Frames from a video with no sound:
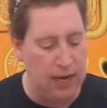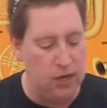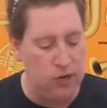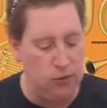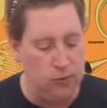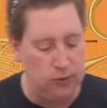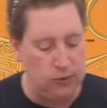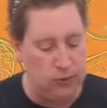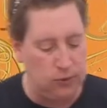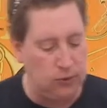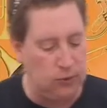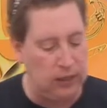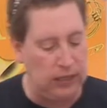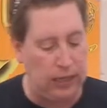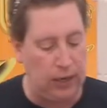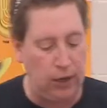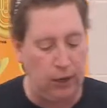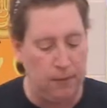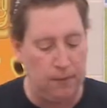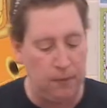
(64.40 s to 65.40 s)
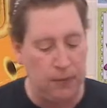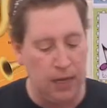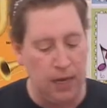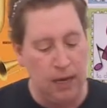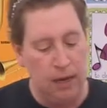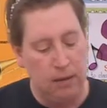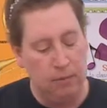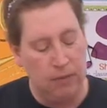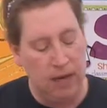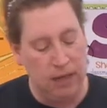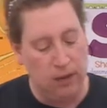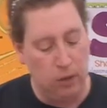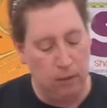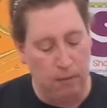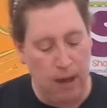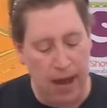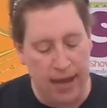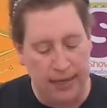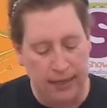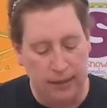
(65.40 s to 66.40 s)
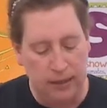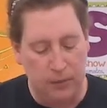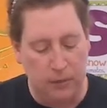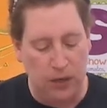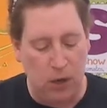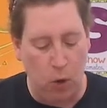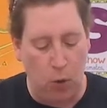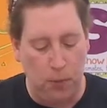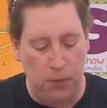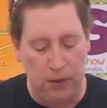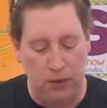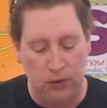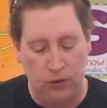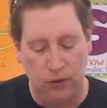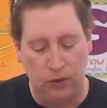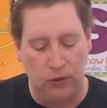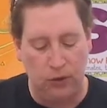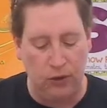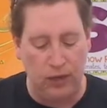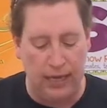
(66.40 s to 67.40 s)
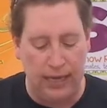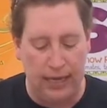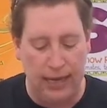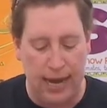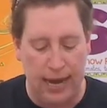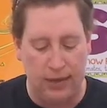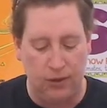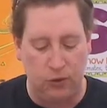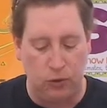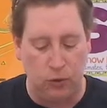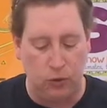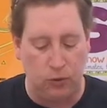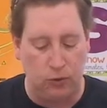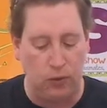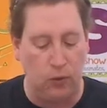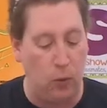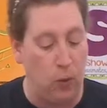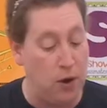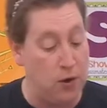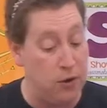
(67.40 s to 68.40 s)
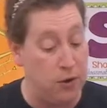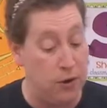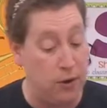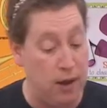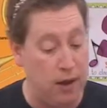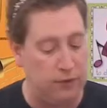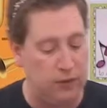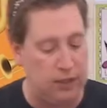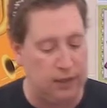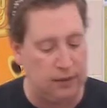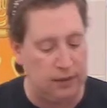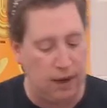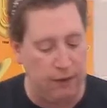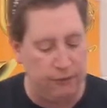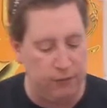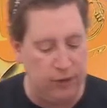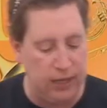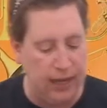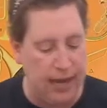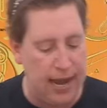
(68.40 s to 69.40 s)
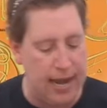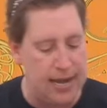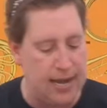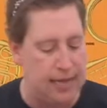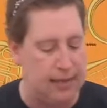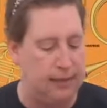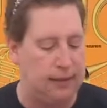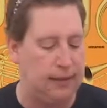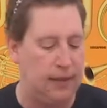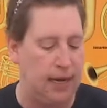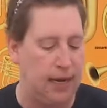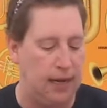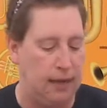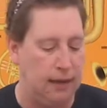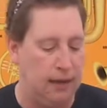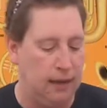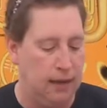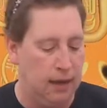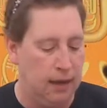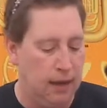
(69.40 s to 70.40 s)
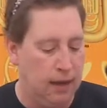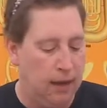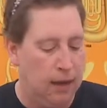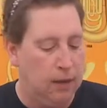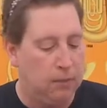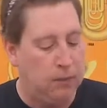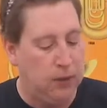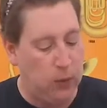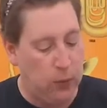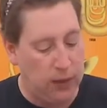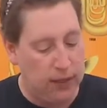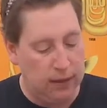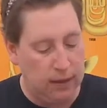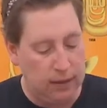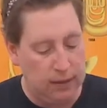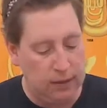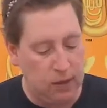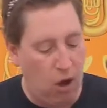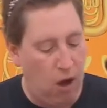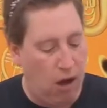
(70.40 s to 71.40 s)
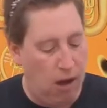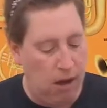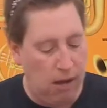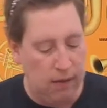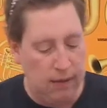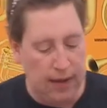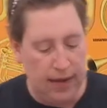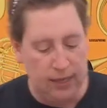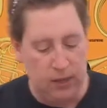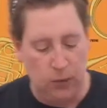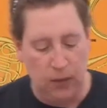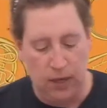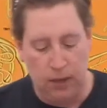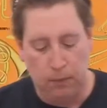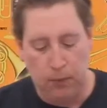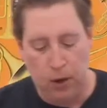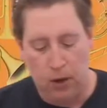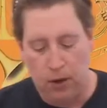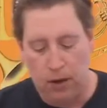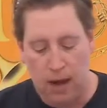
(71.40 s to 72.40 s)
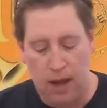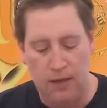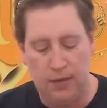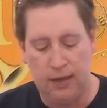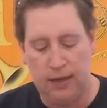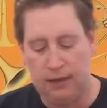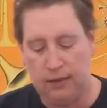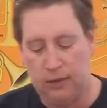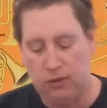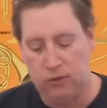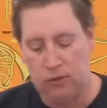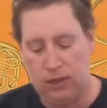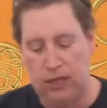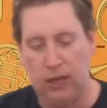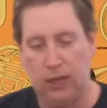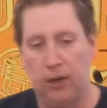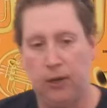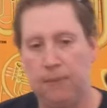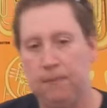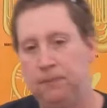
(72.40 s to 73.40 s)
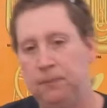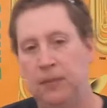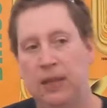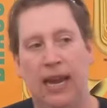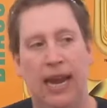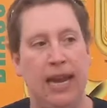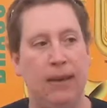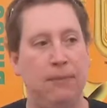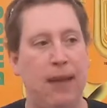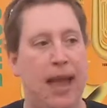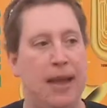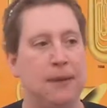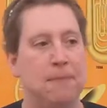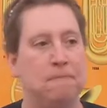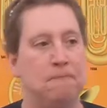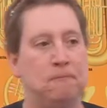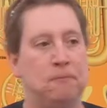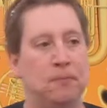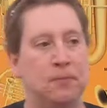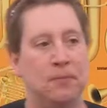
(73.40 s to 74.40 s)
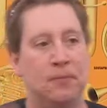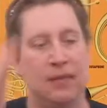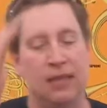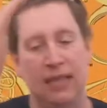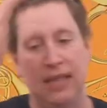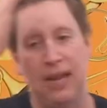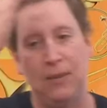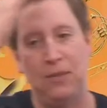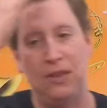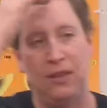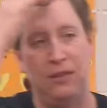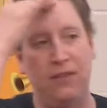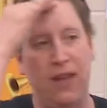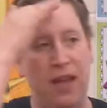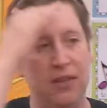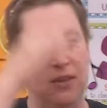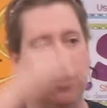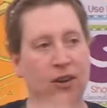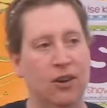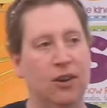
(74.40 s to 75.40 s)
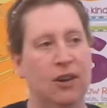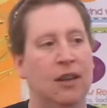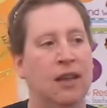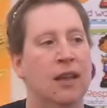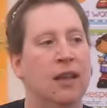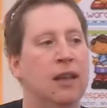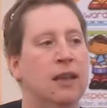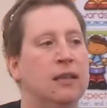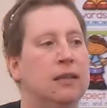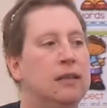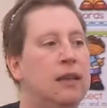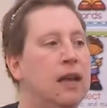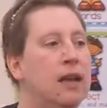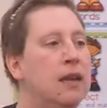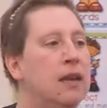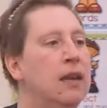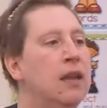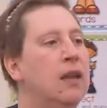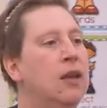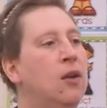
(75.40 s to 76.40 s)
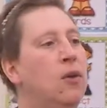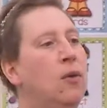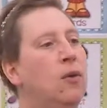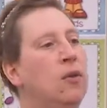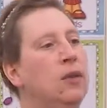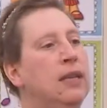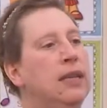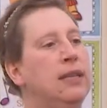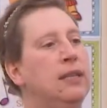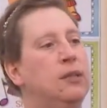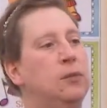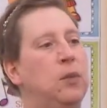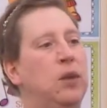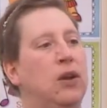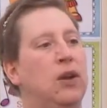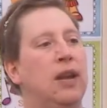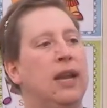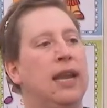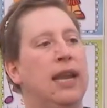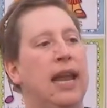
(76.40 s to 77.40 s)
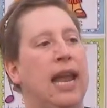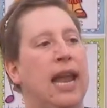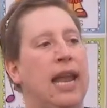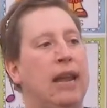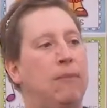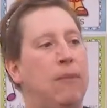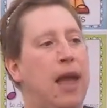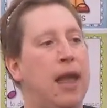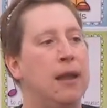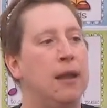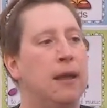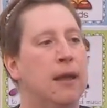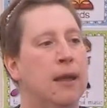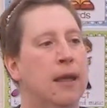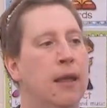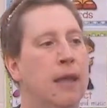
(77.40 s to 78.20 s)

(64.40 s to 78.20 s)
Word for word: a new school year. May their minds be open to learning and to the wonder of discovery and insight. Be with us all as we embark on this new year. Amen. name of the Father, Son, Holy Spirit. Amen.